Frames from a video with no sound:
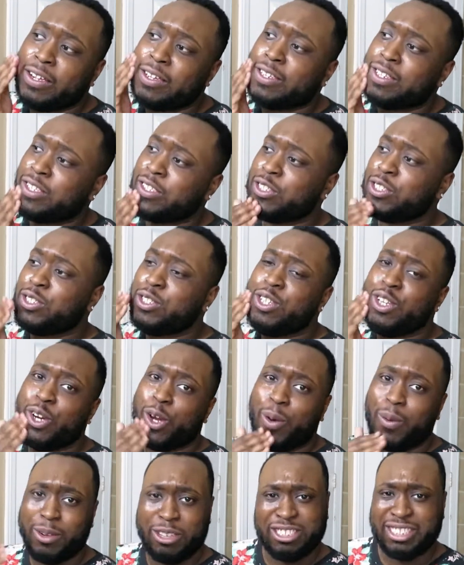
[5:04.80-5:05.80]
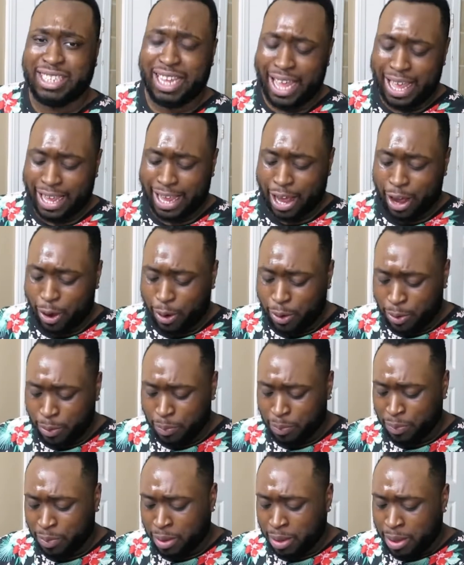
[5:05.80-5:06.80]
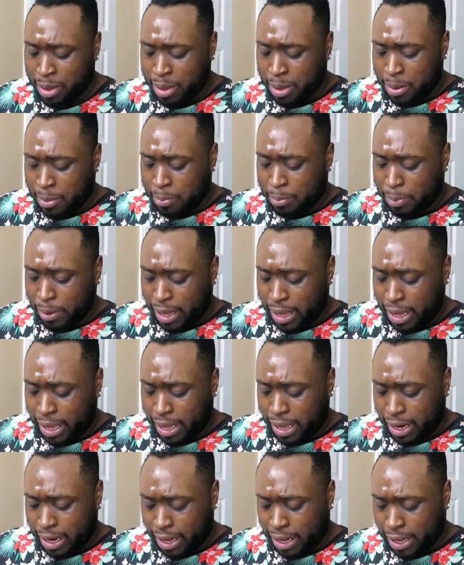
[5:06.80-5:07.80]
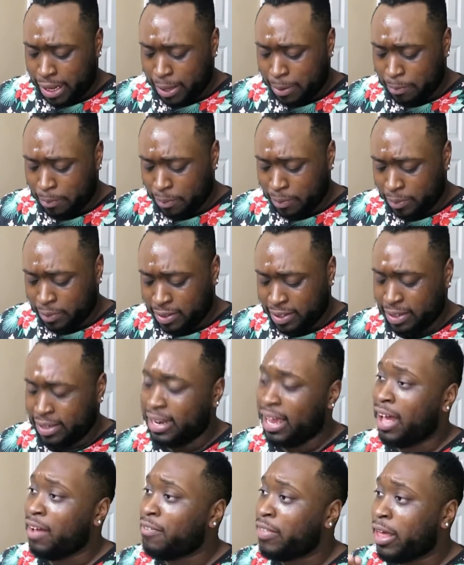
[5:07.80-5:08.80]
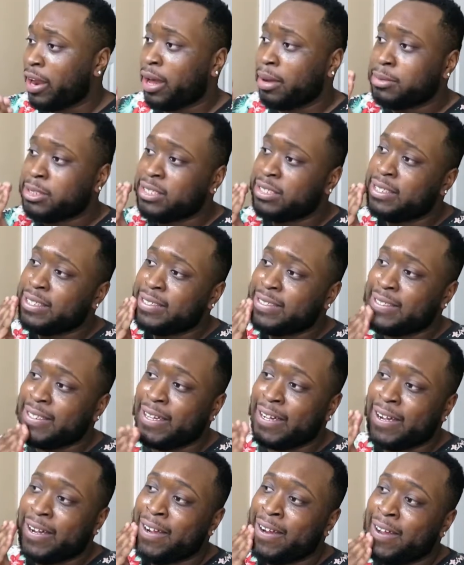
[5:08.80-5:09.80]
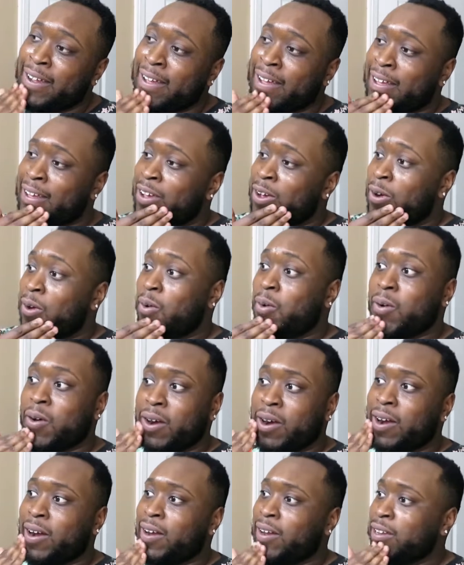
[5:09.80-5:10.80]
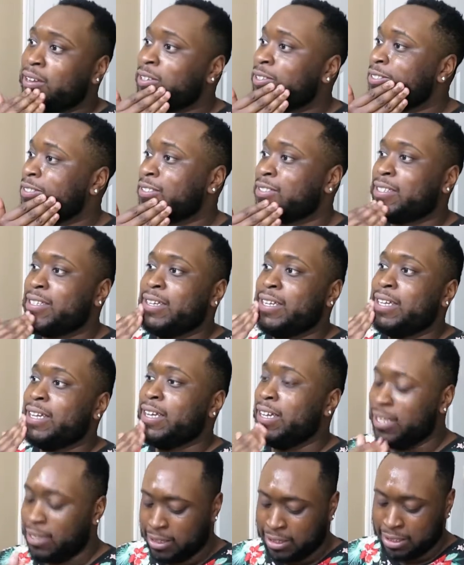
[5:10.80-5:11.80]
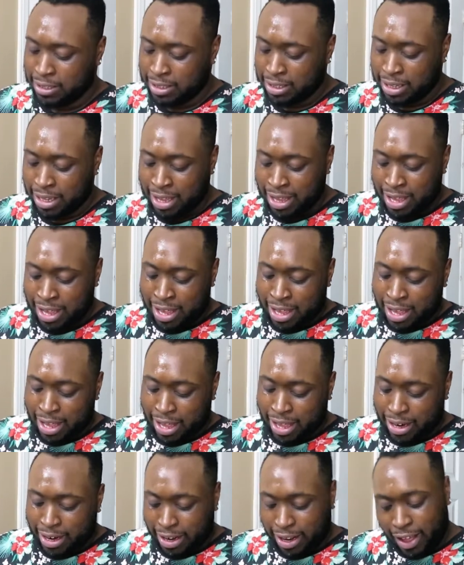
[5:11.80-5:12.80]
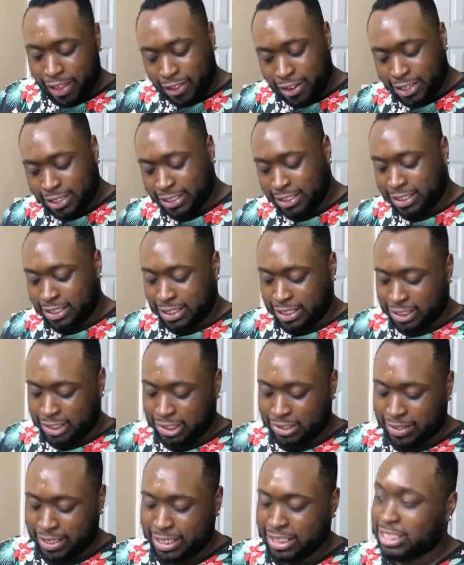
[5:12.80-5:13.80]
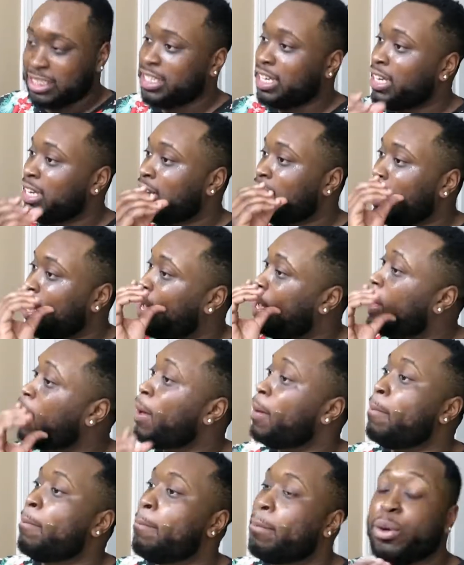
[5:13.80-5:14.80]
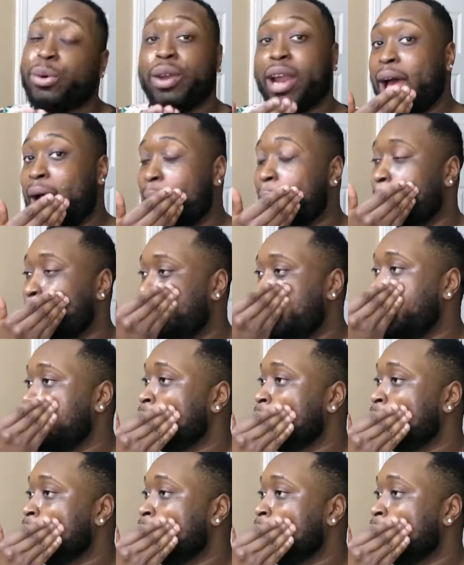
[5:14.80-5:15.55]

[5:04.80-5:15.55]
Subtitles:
or, you know, just hang out. But didn't have that option this year. Or usually in the other situation, I'm booed up.